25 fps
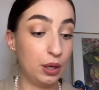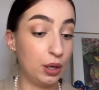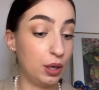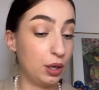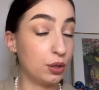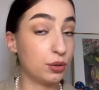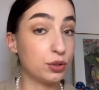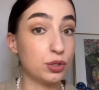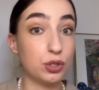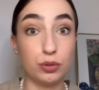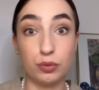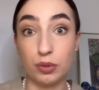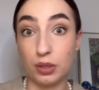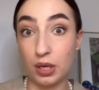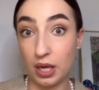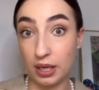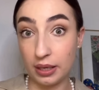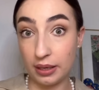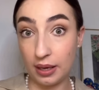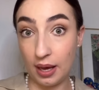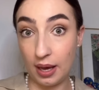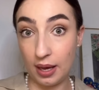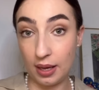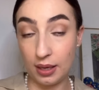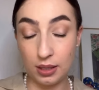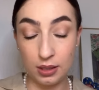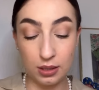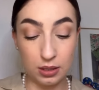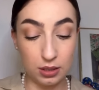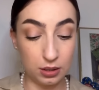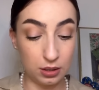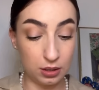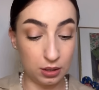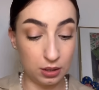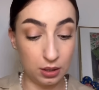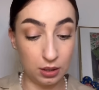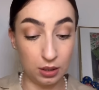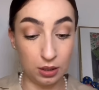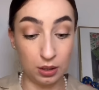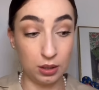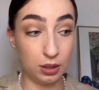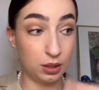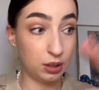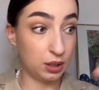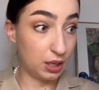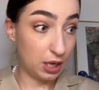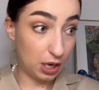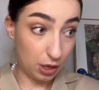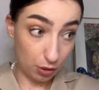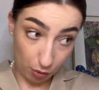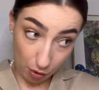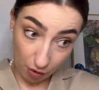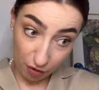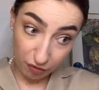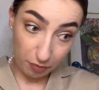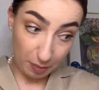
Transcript: I'll do what I can and get her off